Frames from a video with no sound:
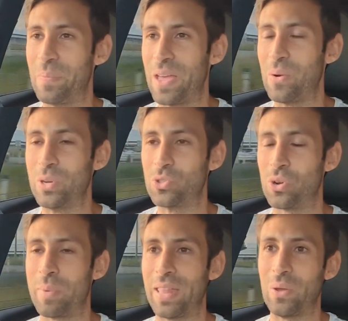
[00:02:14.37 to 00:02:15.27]
They always
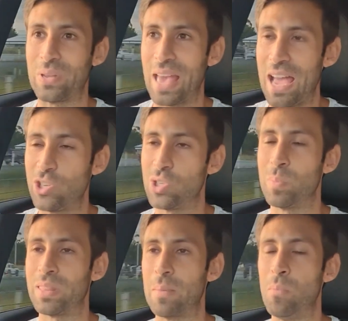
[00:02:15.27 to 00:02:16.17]
talk about location,
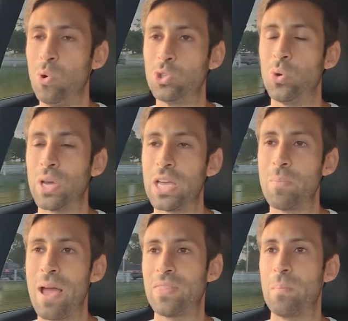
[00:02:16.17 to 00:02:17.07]
but they're more talking
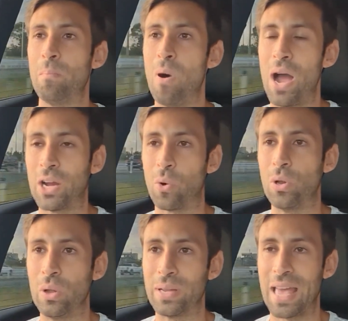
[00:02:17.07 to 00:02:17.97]
about the micro
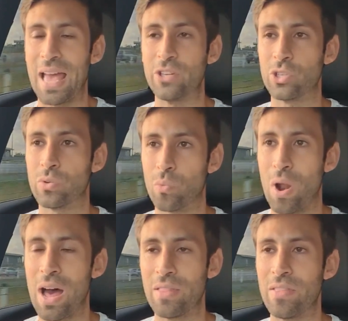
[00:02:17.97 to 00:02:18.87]
location
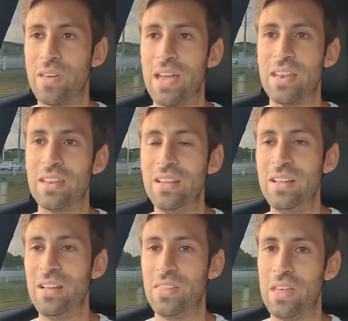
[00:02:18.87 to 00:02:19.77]
rather than
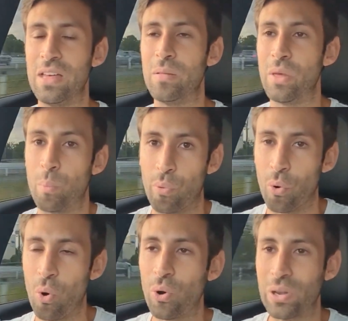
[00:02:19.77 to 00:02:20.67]
the
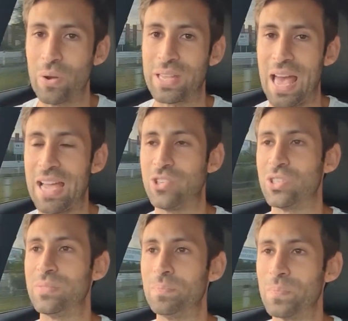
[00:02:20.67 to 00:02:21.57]
broad location.